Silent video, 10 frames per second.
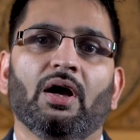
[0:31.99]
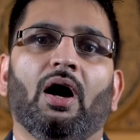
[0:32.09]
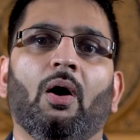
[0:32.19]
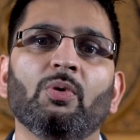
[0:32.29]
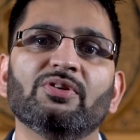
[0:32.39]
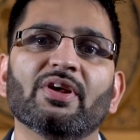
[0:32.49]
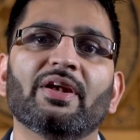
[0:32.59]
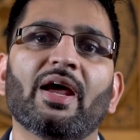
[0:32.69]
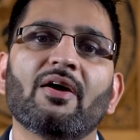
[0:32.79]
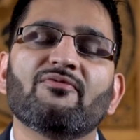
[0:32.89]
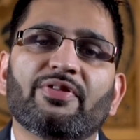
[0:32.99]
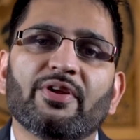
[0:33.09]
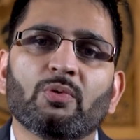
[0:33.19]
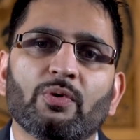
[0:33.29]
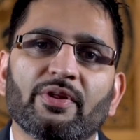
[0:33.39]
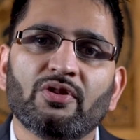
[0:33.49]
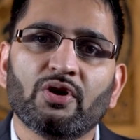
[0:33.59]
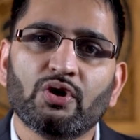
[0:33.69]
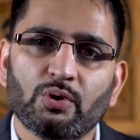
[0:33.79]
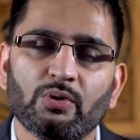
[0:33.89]
And we said everything within the
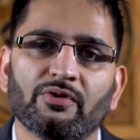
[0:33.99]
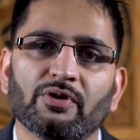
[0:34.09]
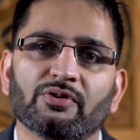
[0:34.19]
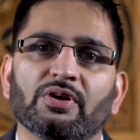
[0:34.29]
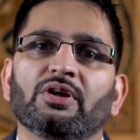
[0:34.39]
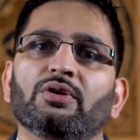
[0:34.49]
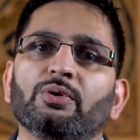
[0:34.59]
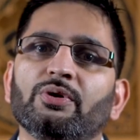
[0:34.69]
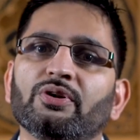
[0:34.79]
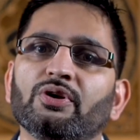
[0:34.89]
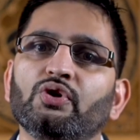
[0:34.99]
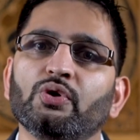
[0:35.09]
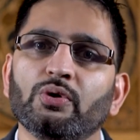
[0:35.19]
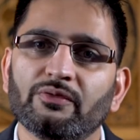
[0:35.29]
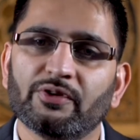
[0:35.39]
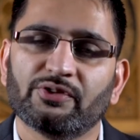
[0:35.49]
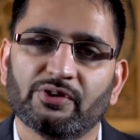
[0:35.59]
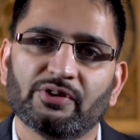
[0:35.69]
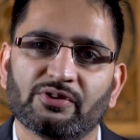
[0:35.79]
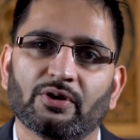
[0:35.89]
universe, including the universe
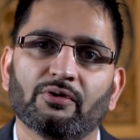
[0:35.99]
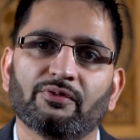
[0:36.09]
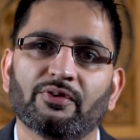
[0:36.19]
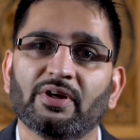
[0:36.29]
itself,